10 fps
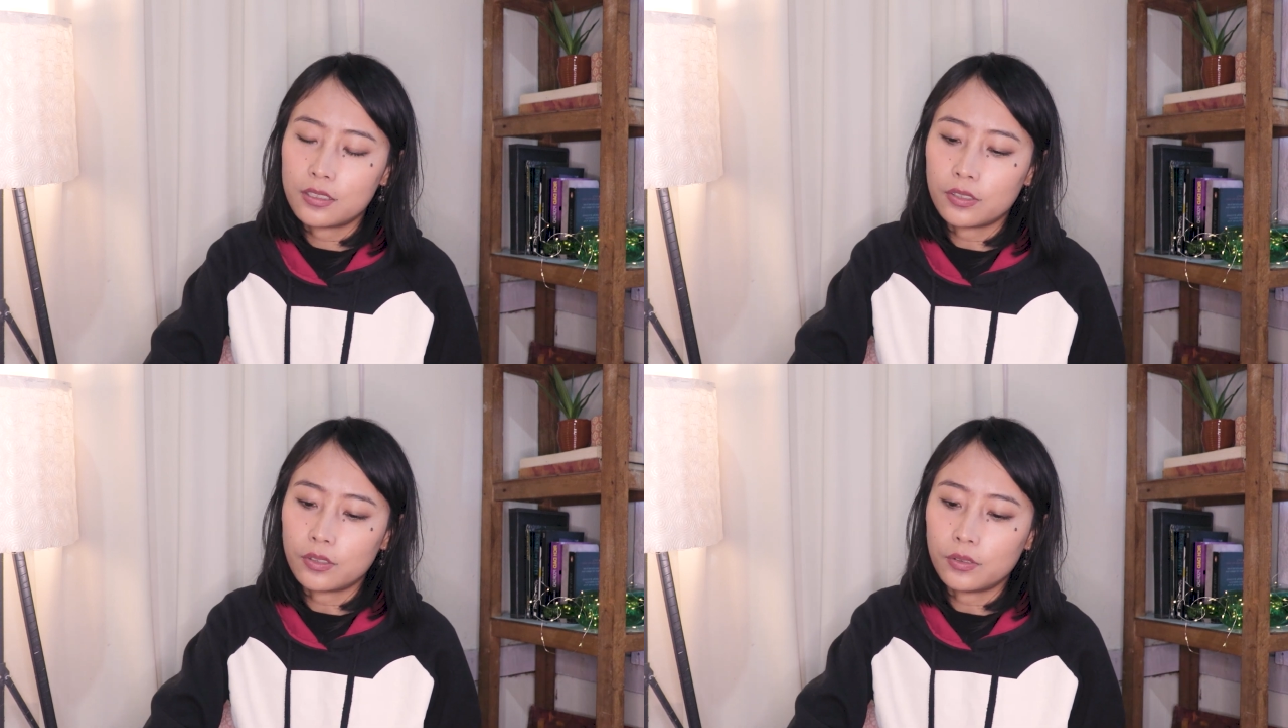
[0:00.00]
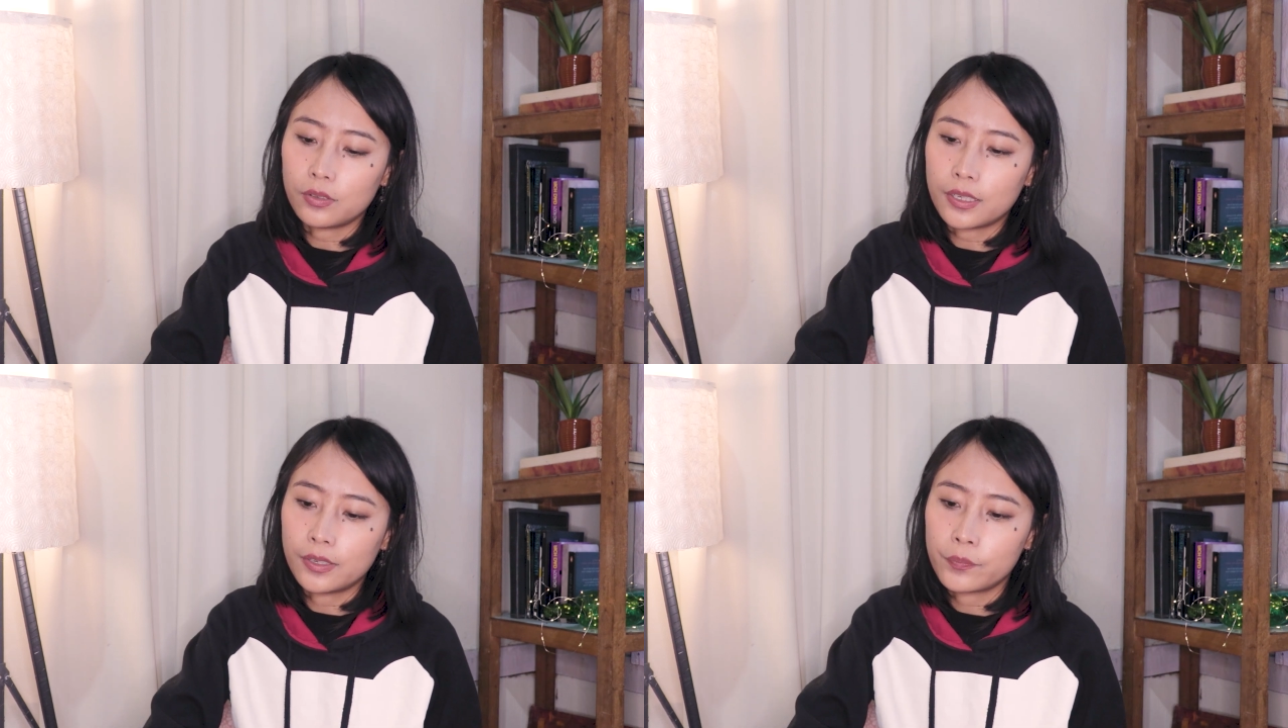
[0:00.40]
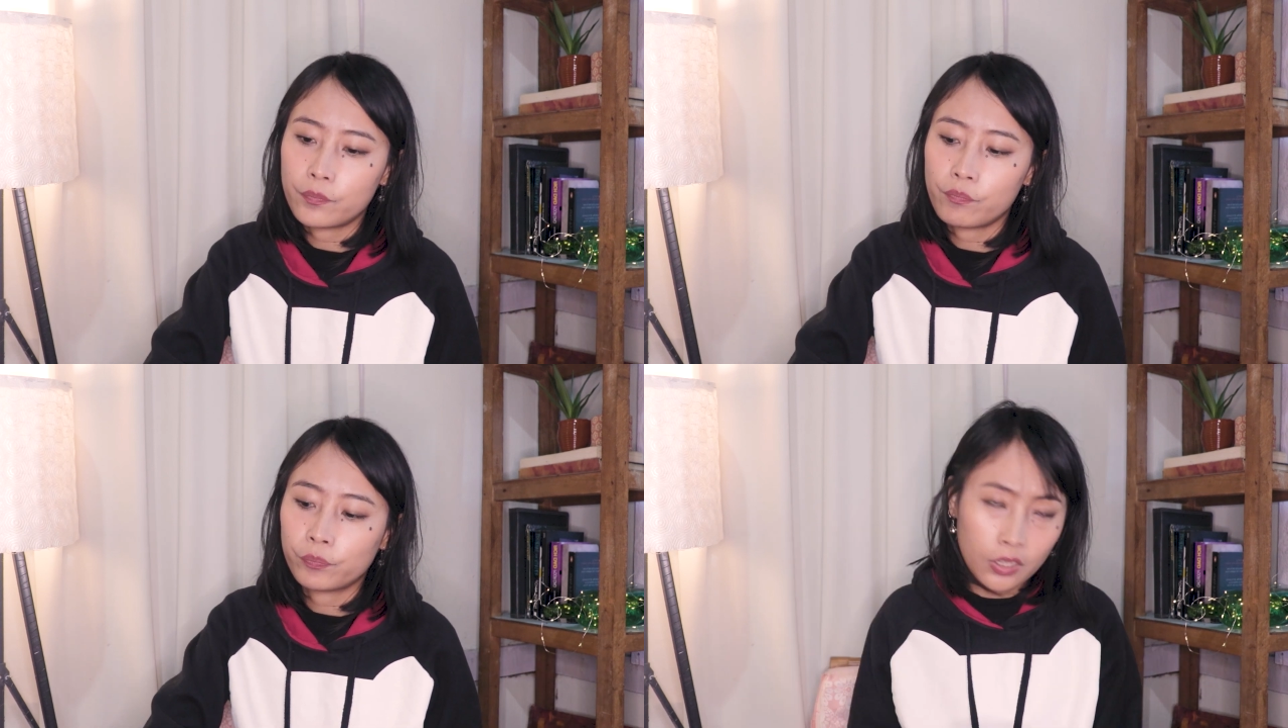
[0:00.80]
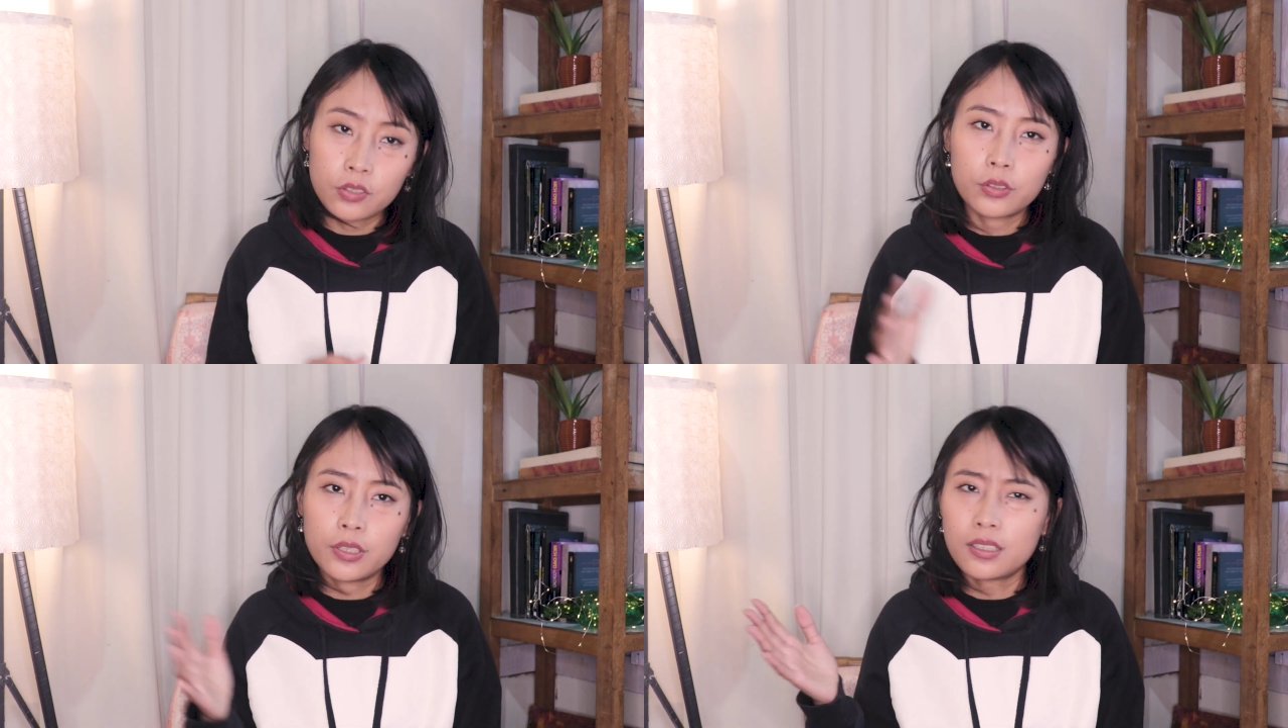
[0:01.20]
So
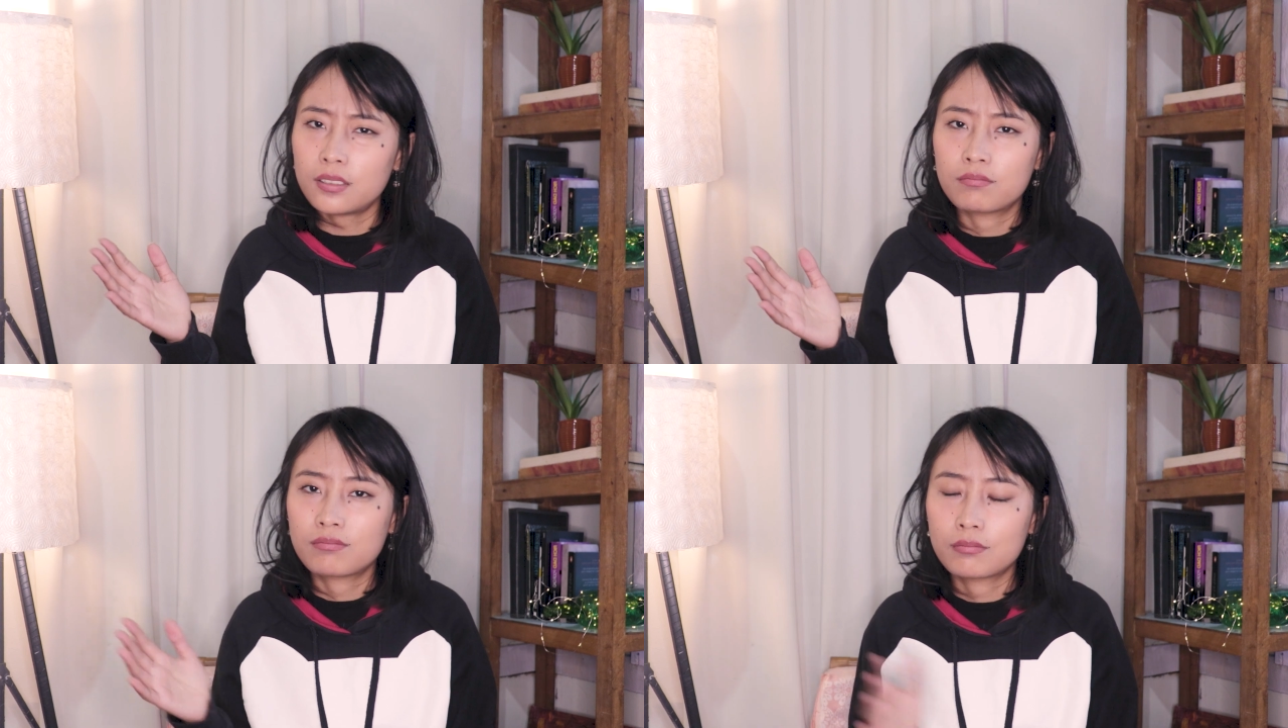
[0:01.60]
yeah,